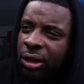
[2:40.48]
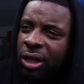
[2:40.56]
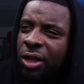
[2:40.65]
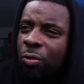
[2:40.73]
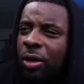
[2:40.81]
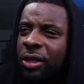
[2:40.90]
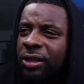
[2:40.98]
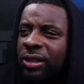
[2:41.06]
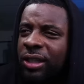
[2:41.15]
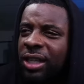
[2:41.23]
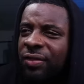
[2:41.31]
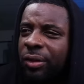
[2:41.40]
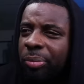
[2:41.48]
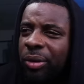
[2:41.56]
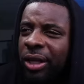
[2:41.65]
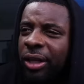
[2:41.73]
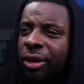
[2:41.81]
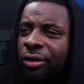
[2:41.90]
He wanted to leave the
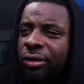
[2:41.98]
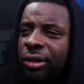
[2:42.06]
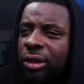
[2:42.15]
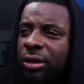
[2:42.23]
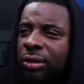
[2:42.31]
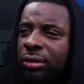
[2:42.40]
plane early.